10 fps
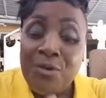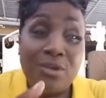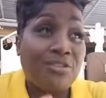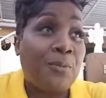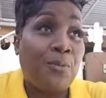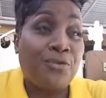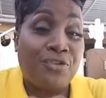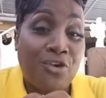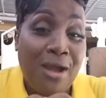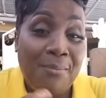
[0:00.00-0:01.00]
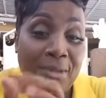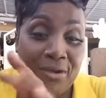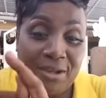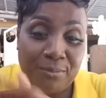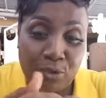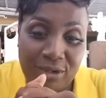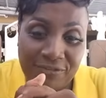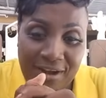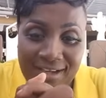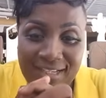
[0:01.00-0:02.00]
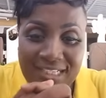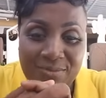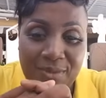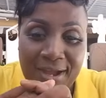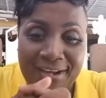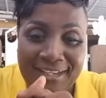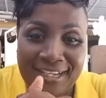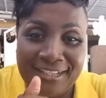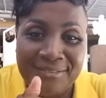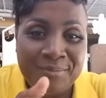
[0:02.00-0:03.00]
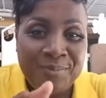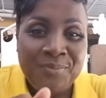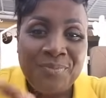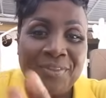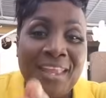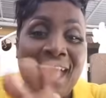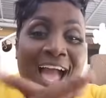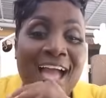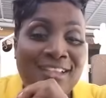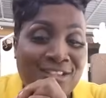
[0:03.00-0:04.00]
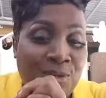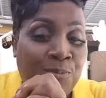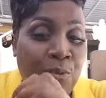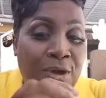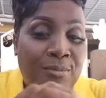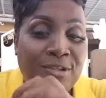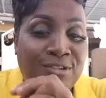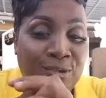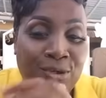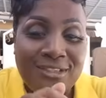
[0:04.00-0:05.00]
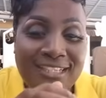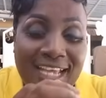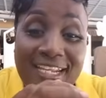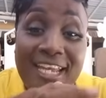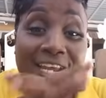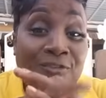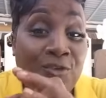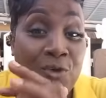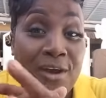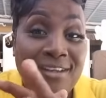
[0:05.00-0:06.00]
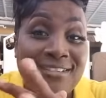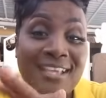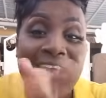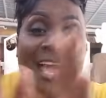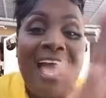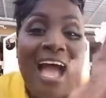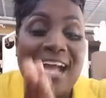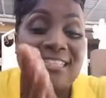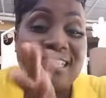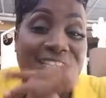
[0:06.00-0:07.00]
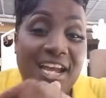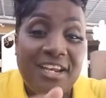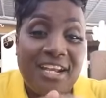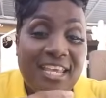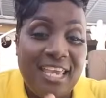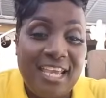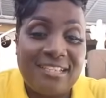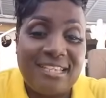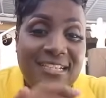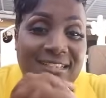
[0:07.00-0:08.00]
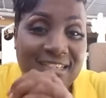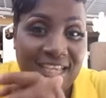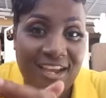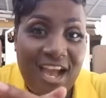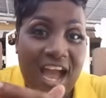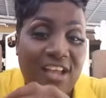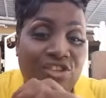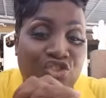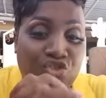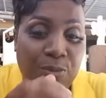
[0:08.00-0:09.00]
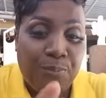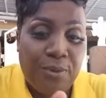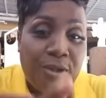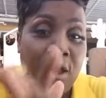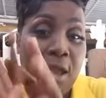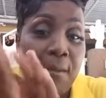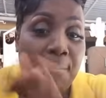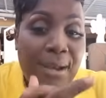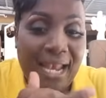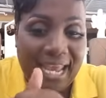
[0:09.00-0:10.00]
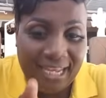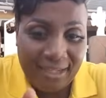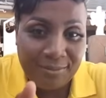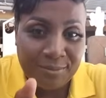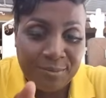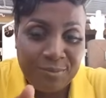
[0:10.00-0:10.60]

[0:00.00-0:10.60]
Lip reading: I'm supposed to go to Merrick Boulevard this morning and support Miss Lothian. And of course, Auntie Donna Cakes is there and triple blend.